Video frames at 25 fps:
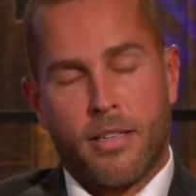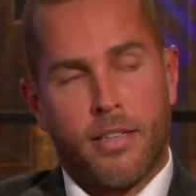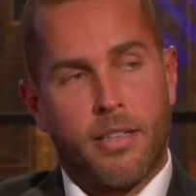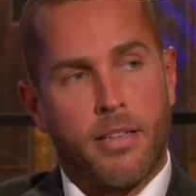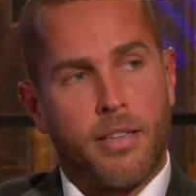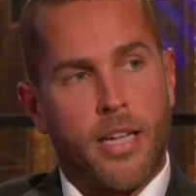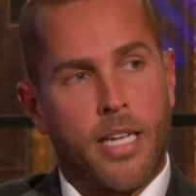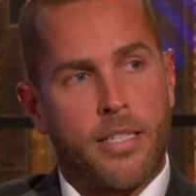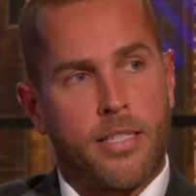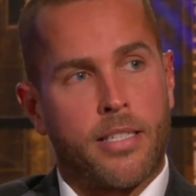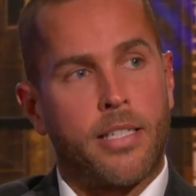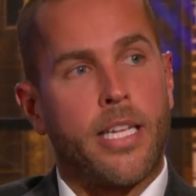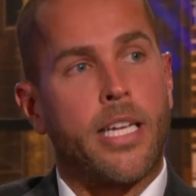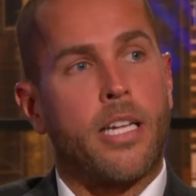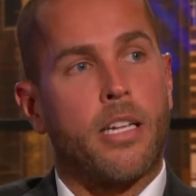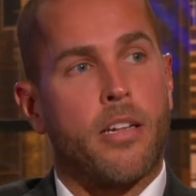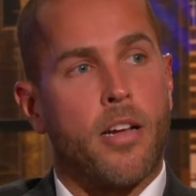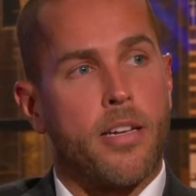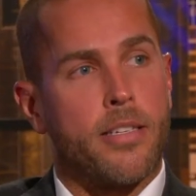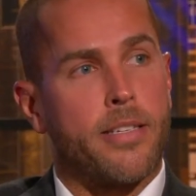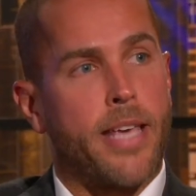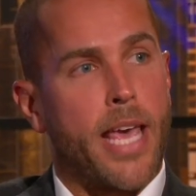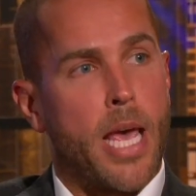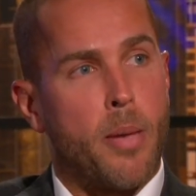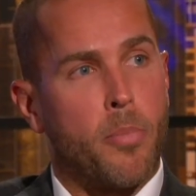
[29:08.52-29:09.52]
That's
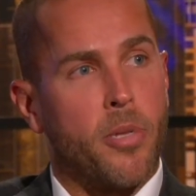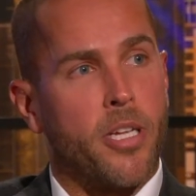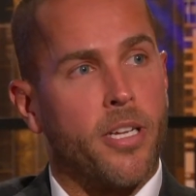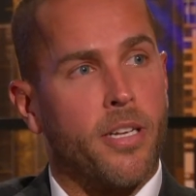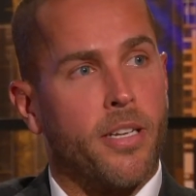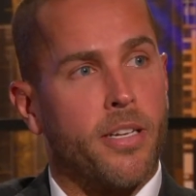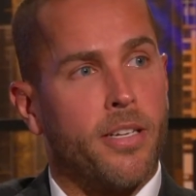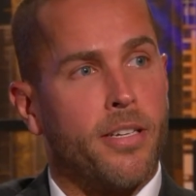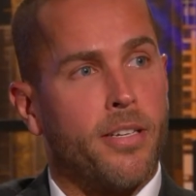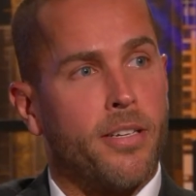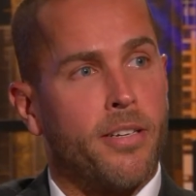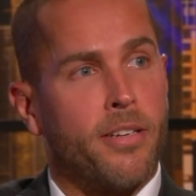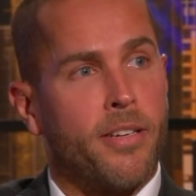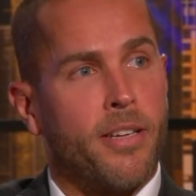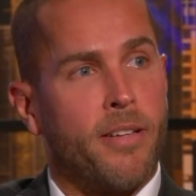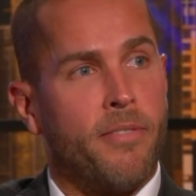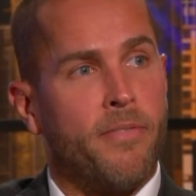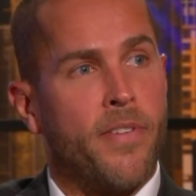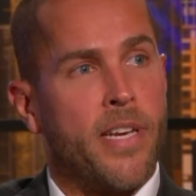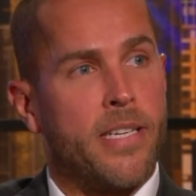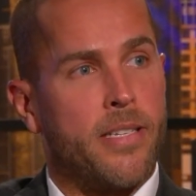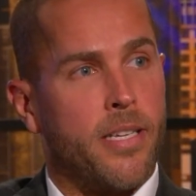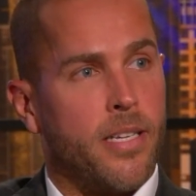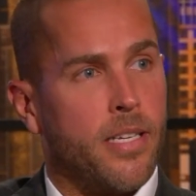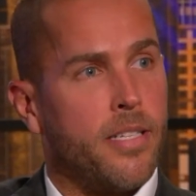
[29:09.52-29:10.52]
legalized gambling.
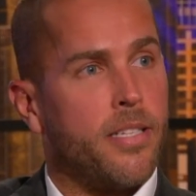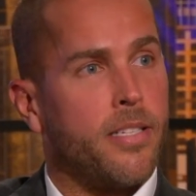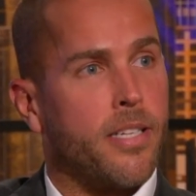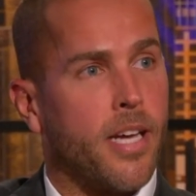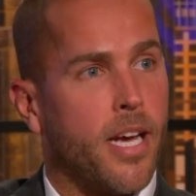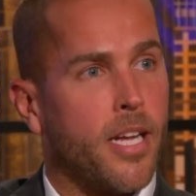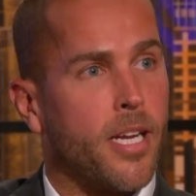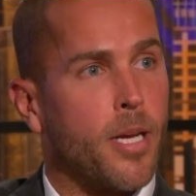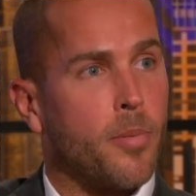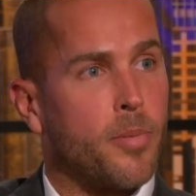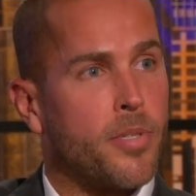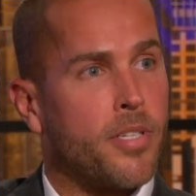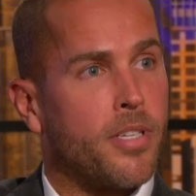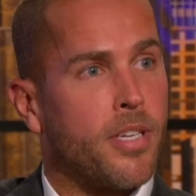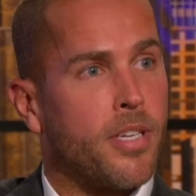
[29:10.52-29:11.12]
Investing in startups.